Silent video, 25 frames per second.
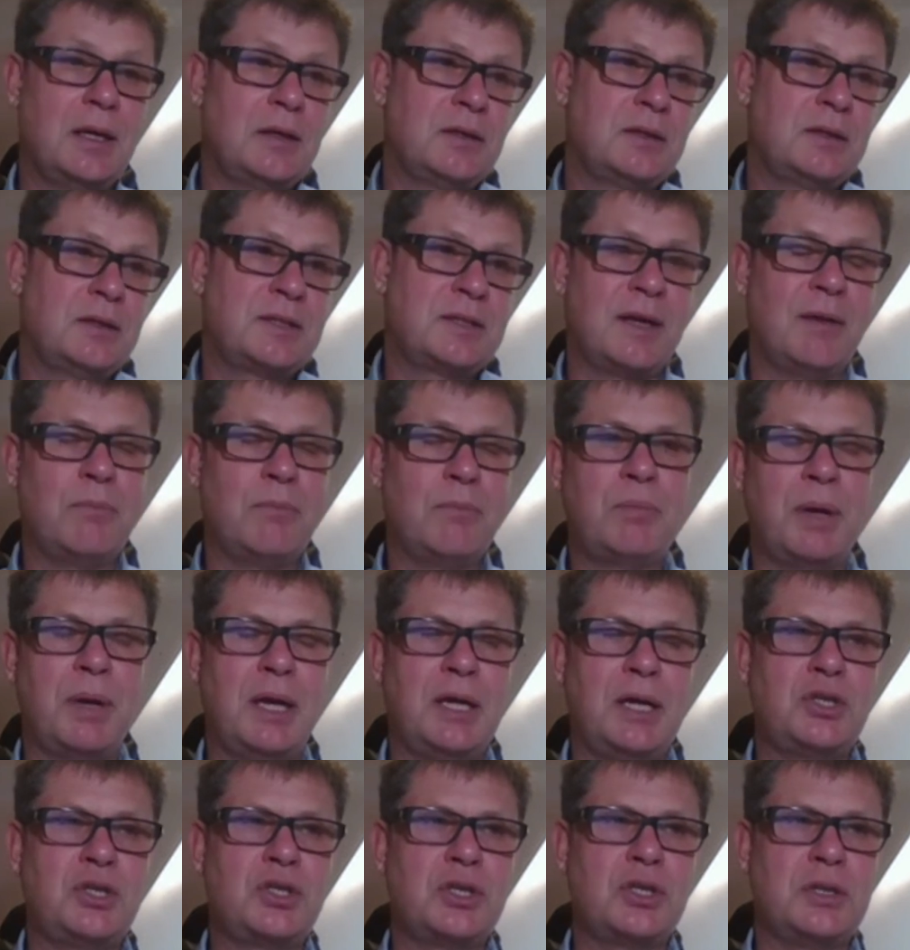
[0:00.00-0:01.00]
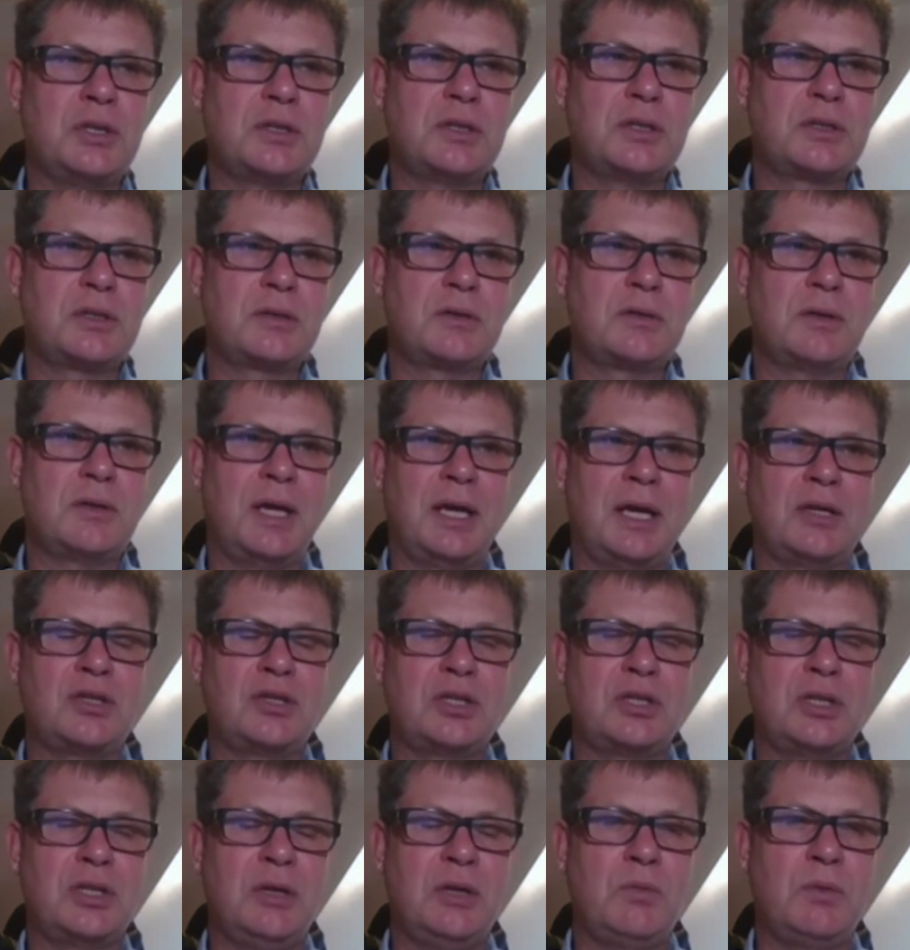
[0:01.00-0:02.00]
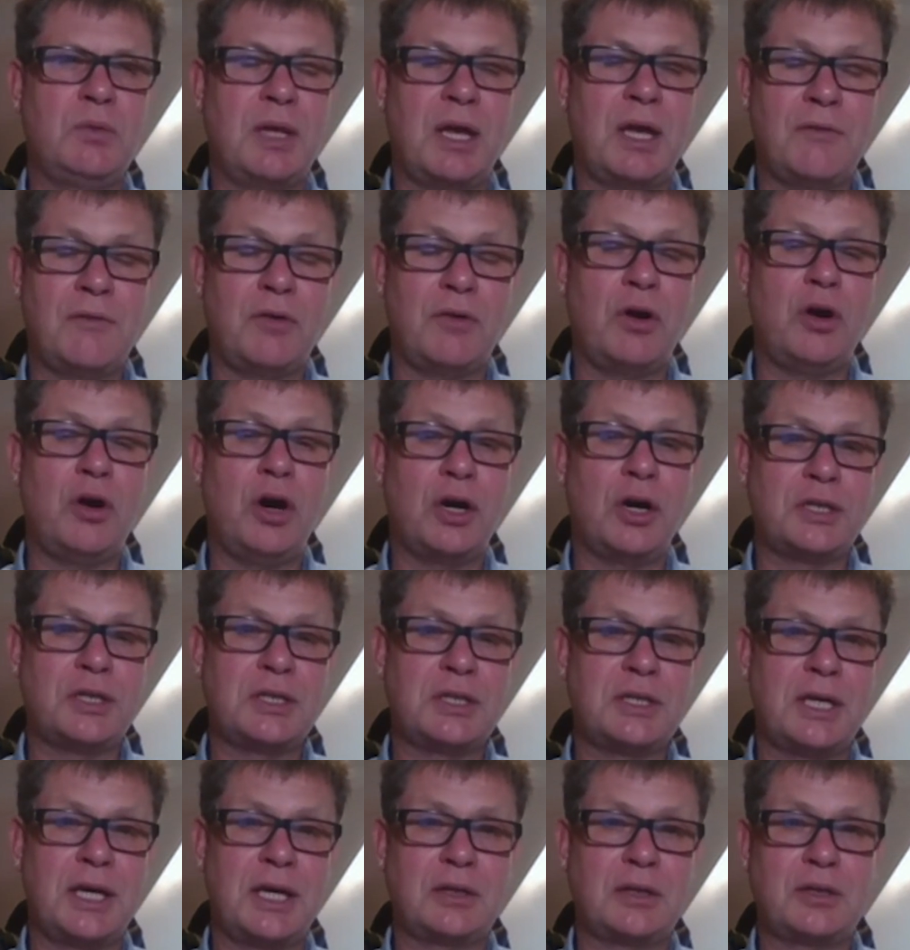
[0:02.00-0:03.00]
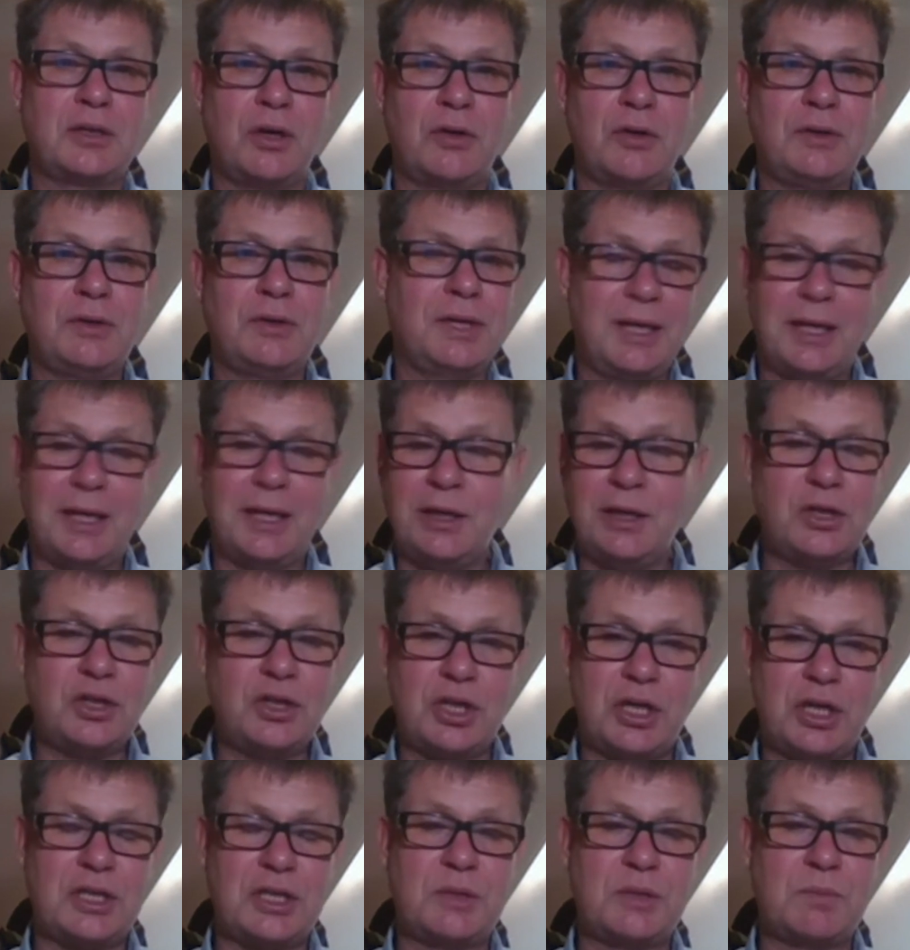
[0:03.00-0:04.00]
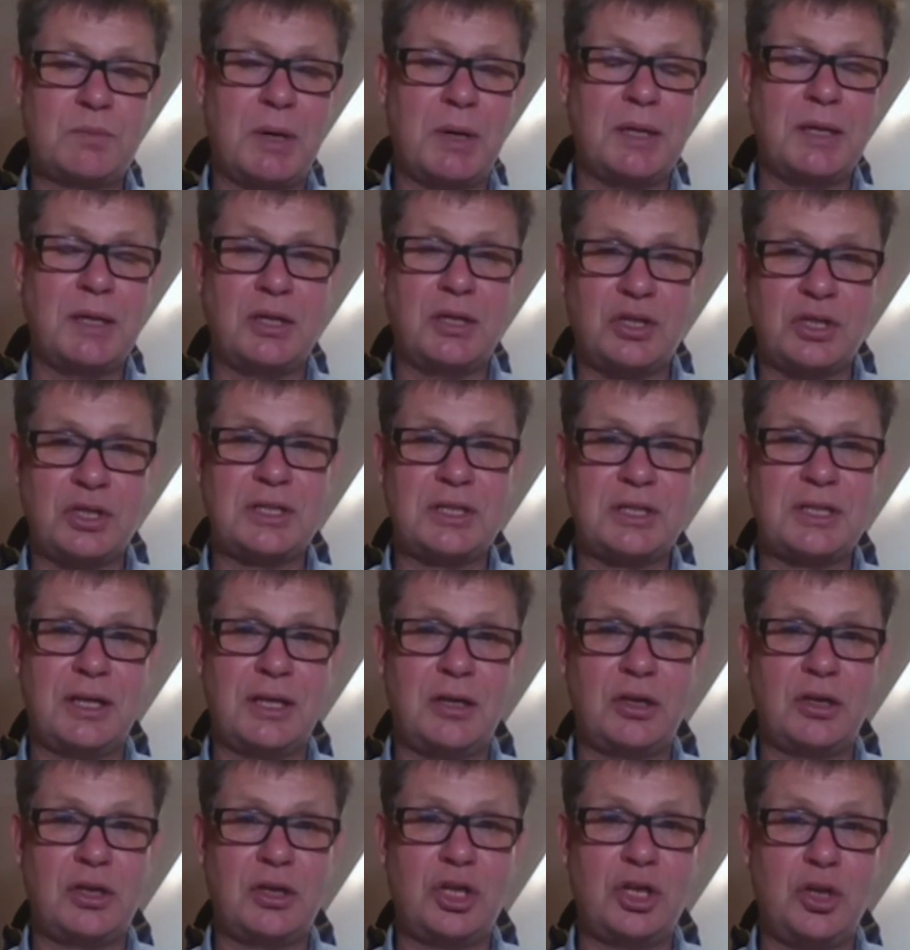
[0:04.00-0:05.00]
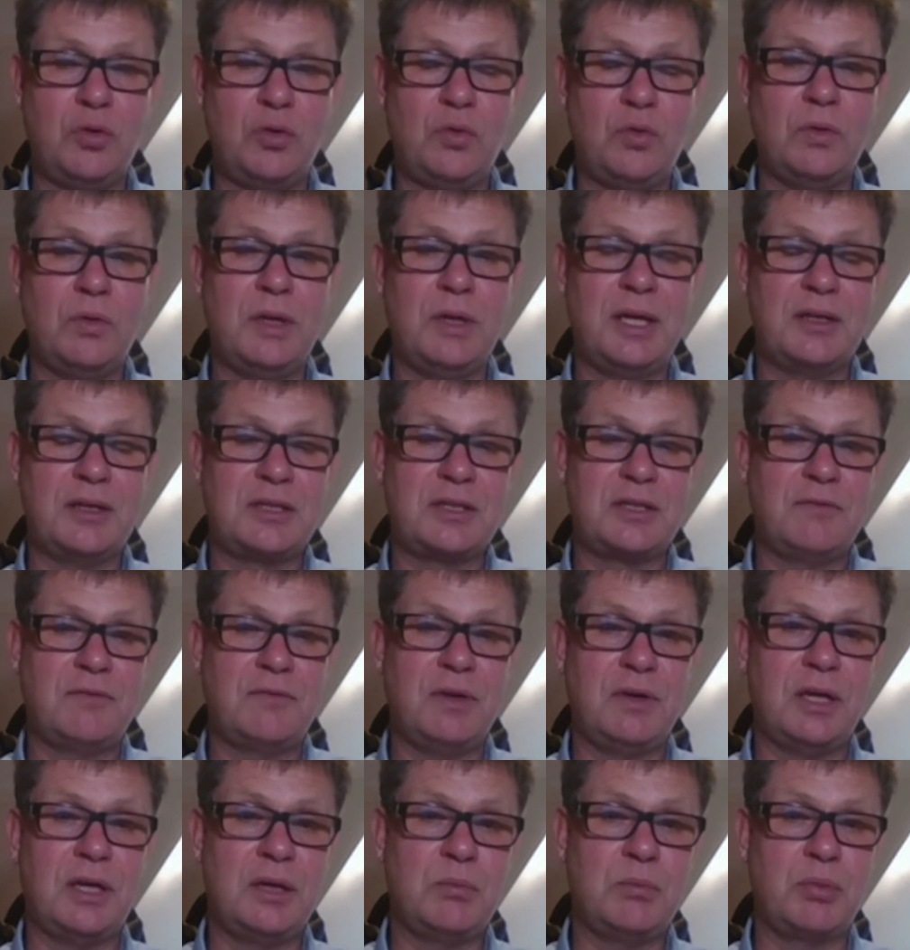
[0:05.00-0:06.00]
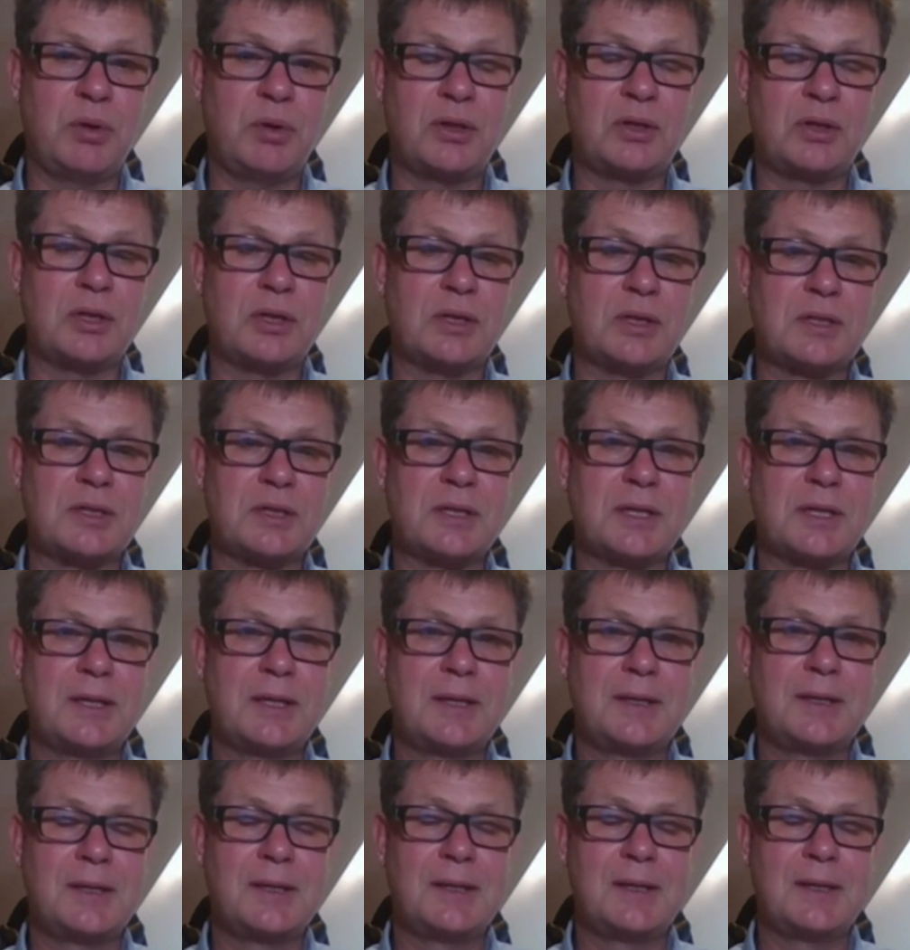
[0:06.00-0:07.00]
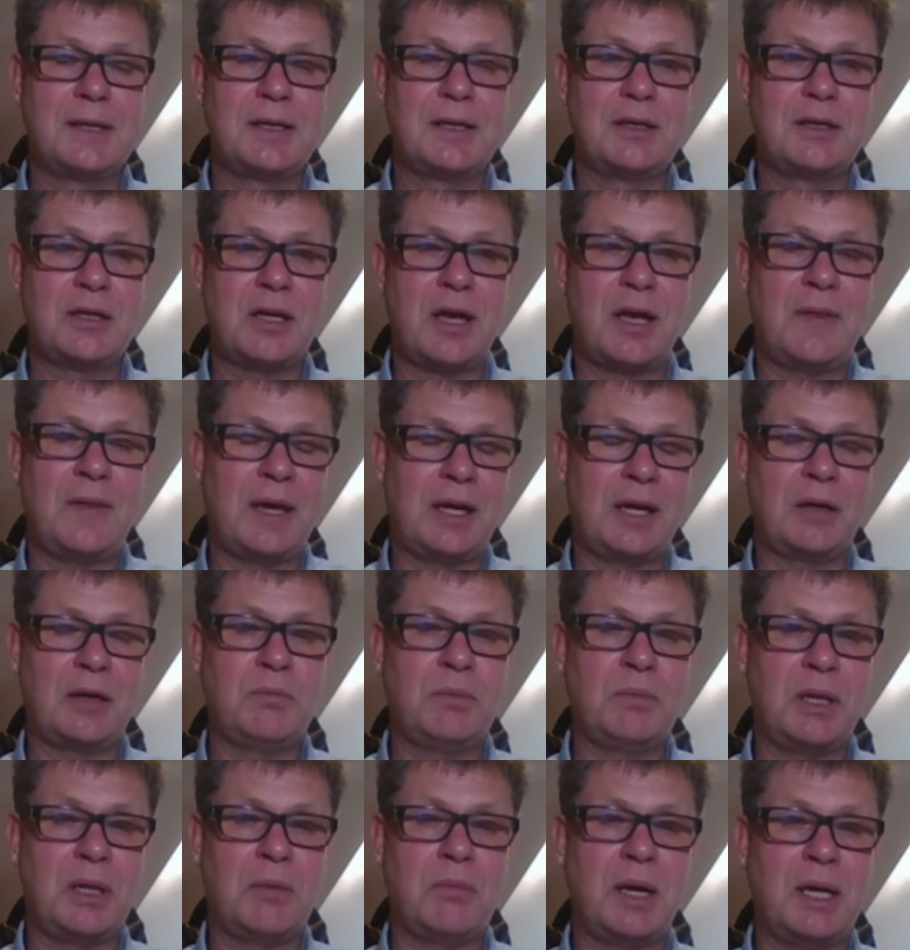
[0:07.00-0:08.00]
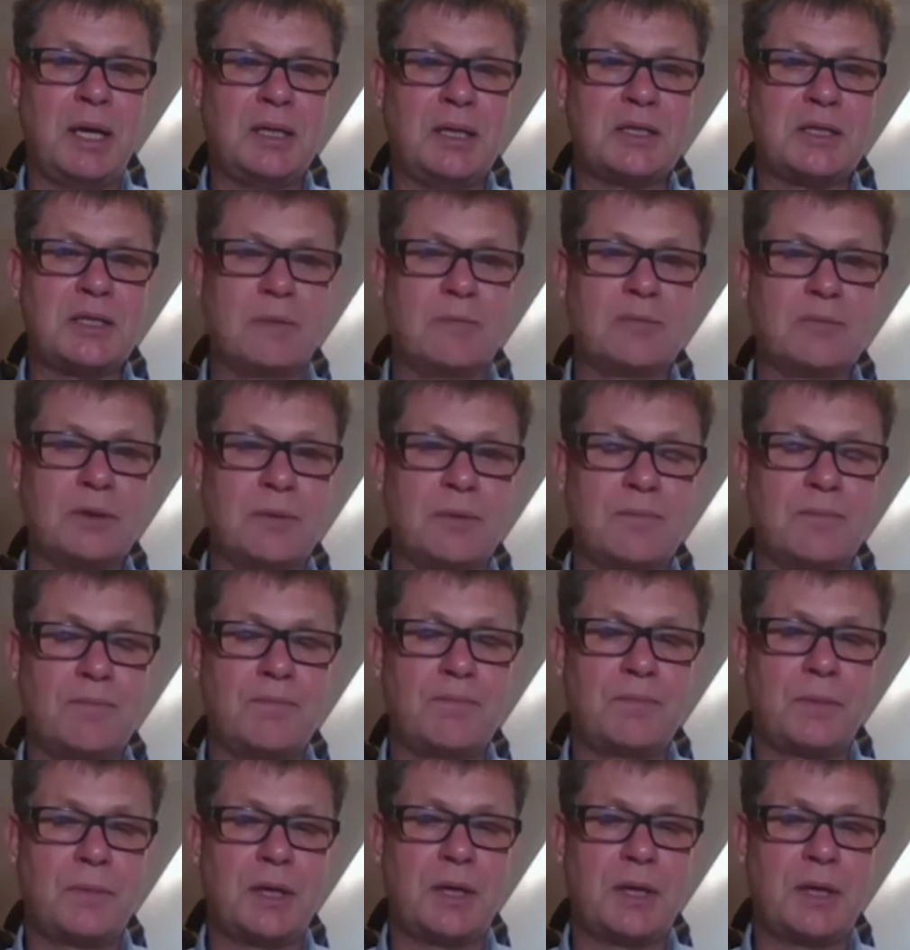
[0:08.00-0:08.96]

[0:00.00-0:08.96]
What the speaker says: Some patients actually, when they have a heart attack, don't get any chest pain. They just get acutely and severely breathless, and that can be their main symptom.